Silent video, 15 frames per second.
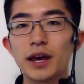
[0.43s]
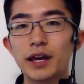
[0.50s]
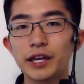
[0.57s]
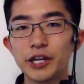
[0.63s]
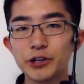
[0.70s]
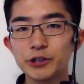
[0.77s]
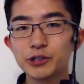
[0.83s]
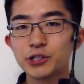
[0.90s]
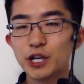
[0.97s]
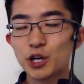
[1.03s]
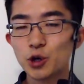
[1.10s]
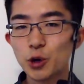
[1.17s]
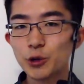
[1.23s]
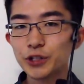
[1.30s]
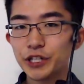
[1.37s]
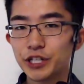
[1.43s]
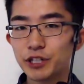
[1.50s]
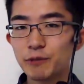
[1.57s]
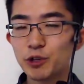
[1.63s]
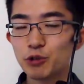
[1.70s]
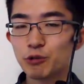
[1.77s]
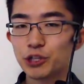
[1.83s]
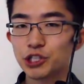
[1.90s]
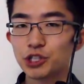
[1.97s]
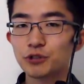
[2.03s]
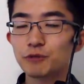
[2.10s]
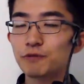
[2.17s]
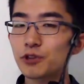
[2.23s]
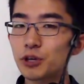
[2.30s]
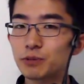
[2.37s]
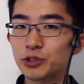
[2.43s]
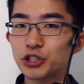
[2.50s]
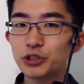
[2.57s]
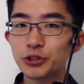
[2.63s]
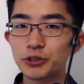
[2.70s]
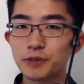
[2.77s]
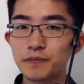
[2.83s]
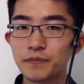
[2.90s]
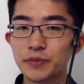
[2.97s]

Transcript: Here's a coding interview question from Google.